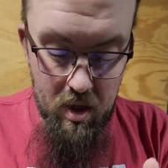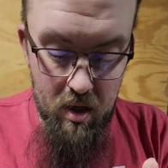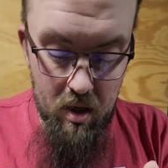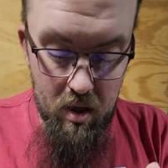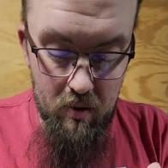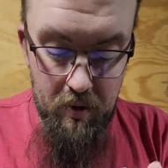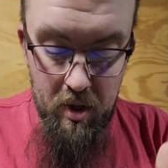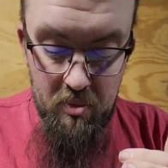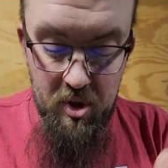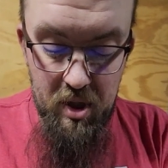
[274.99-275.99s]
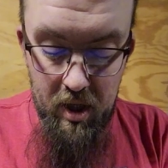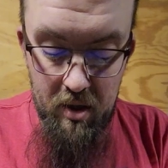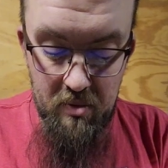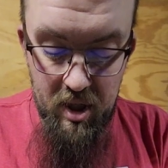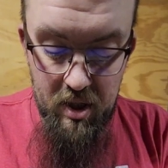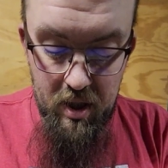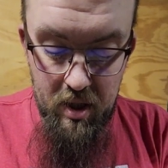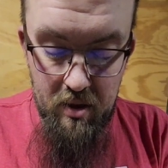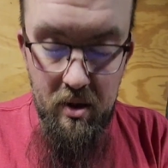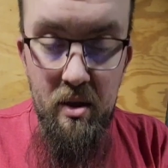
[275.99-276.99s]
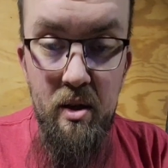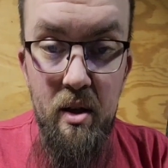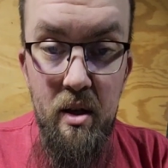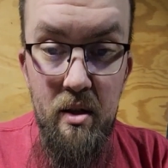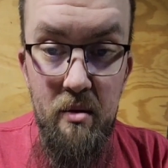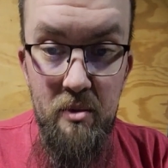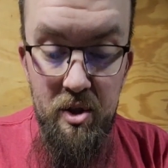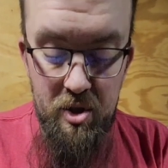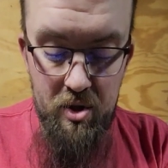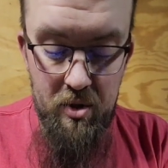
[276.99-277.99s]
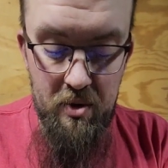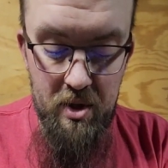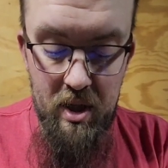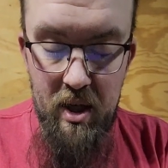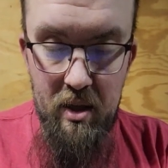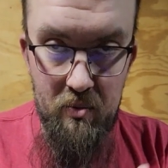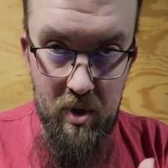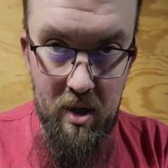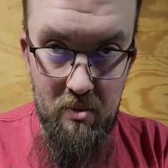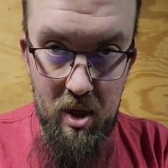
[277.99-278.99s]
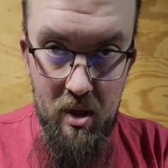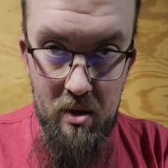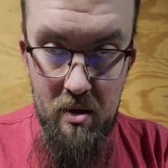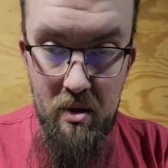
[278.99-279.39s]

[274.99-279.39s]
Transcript: I'm going to put the gun back together, and then I'm going to show you exactly what I mean.